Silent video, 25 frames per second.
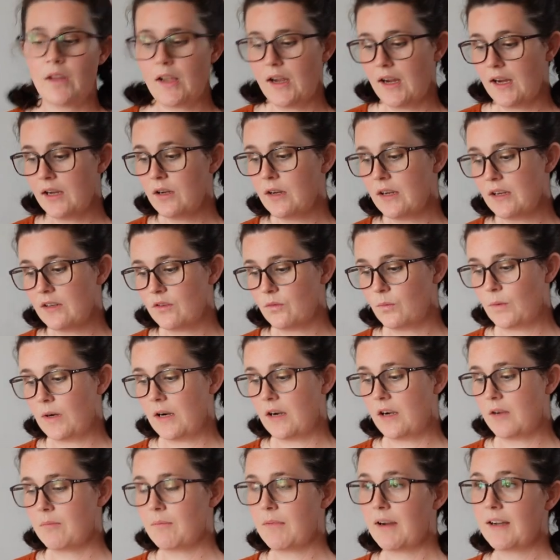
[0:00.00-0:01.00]
I end up
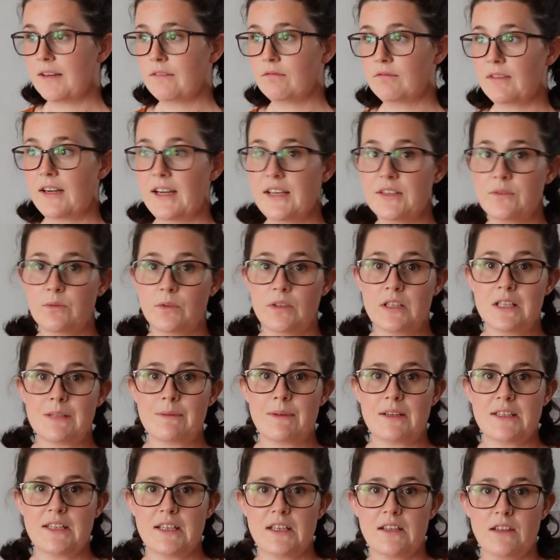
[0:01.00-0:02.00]
wearing my red ones
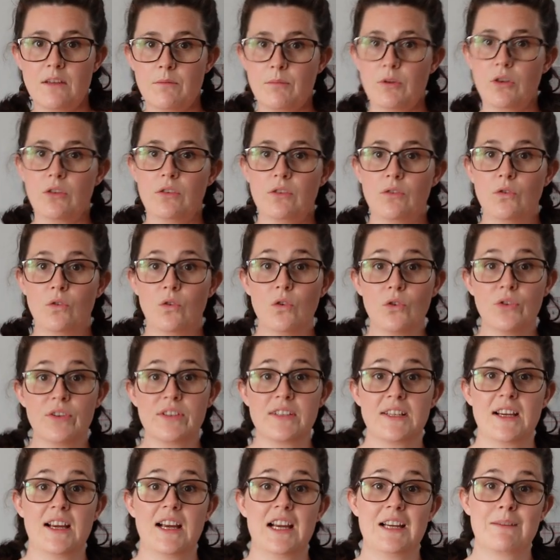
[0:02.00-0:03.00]
by turning the button all the
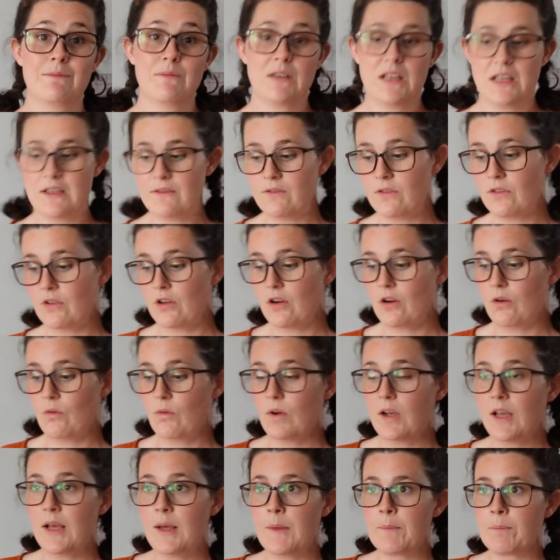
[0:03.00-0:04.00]
time, even though
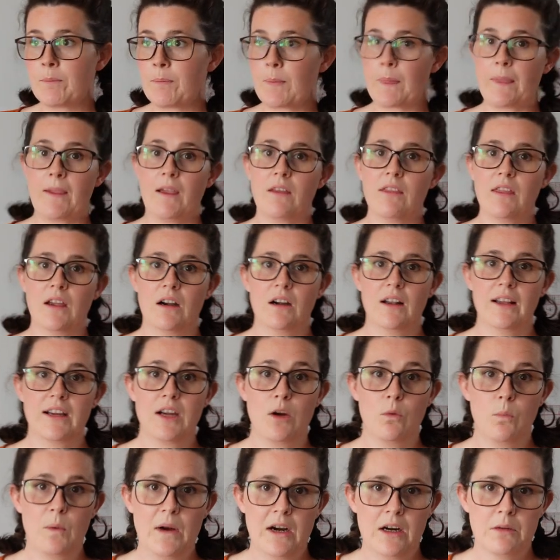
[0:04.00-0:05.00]
they're like
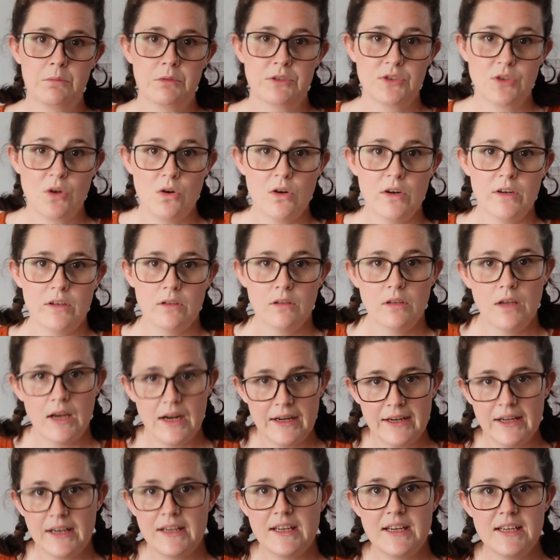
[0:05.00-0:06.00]
a wearable toil
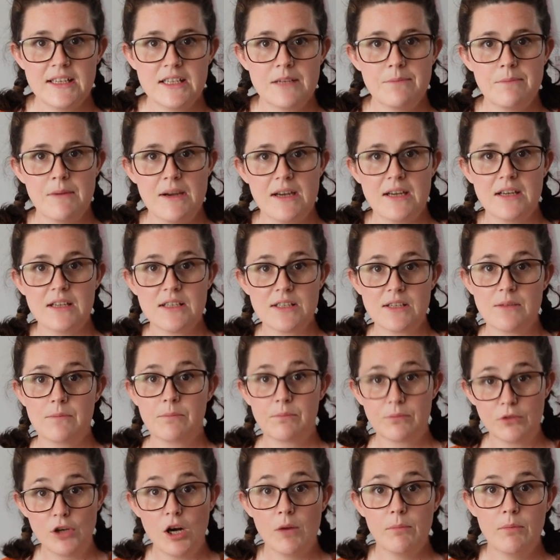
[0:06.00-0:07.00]
and I need to make some
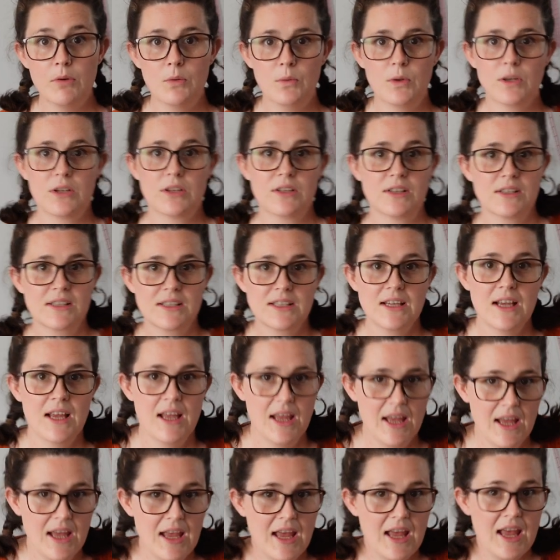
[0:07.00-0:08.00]
proper ones.
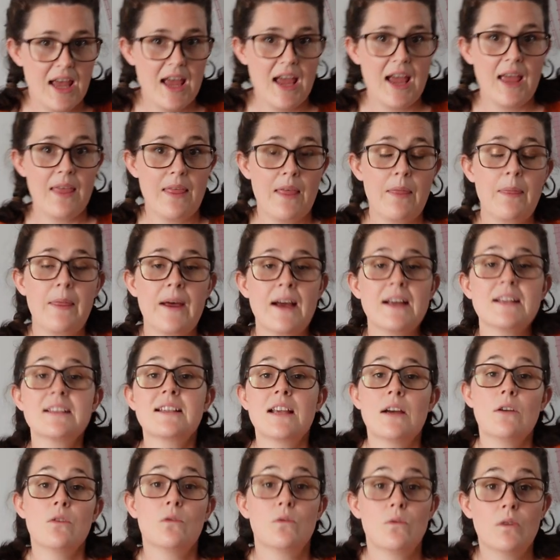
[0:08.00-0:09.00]
That's
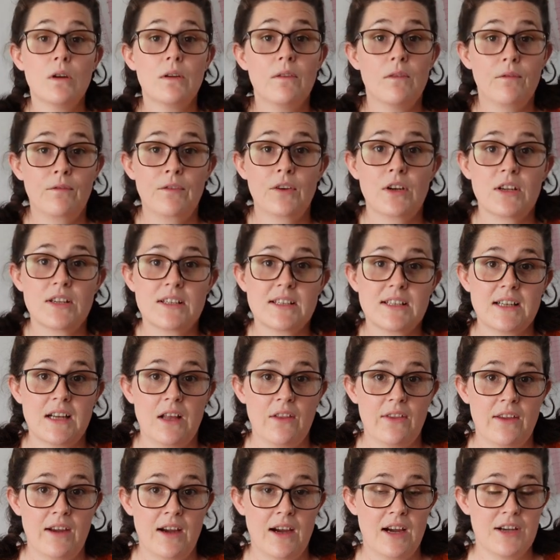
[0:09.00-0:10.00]
how
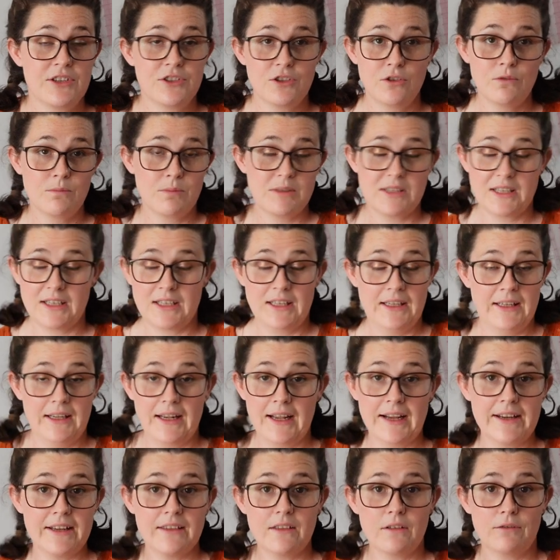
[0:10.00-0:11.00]
versatile they are. I don't particularly
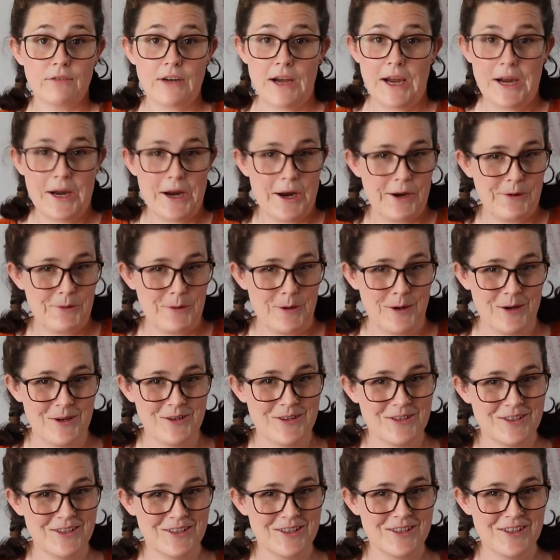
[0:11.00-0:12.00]
like the red
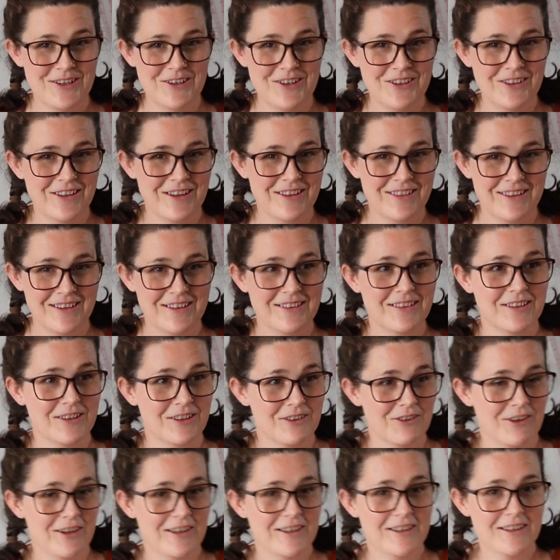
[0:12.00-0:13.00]
ones at all. I think they're
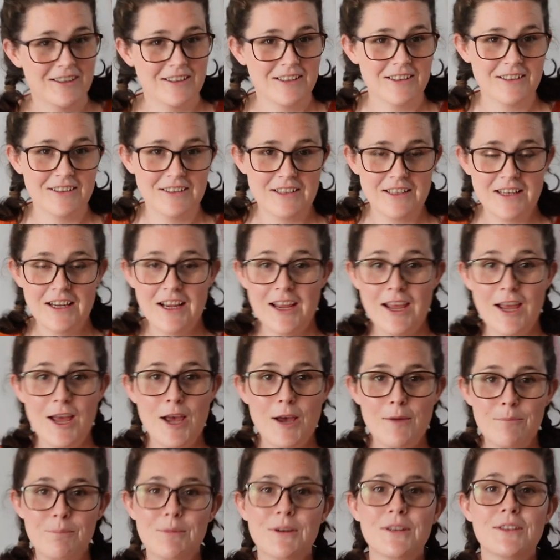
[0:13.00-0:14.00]
quite ugly,
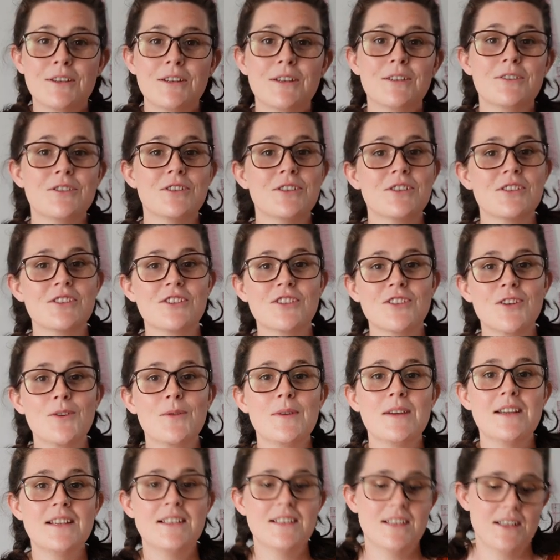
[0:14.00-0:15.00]
but they're just so
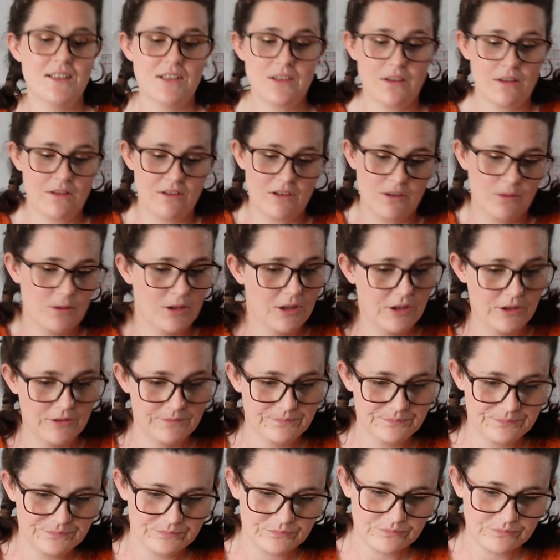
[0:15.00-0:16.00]
easy to throw on.